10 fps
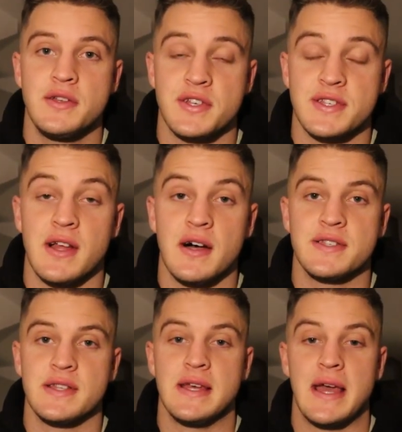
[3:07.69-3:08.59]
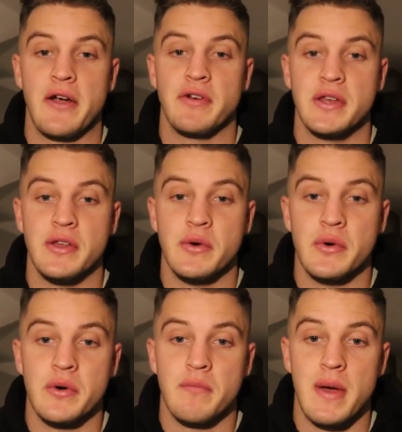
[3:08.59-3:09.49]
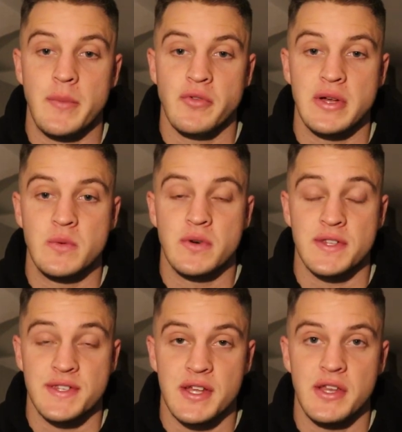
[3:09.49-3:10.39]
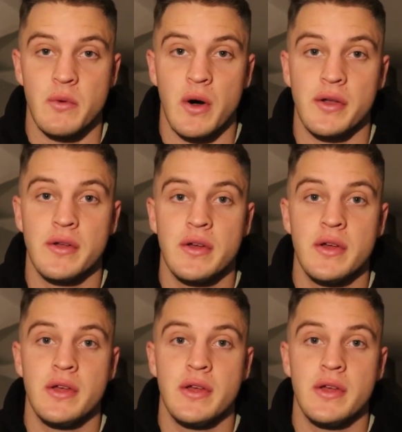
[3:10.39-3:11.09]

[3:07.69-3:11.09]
Just lastly, Erin, your memory will continue on.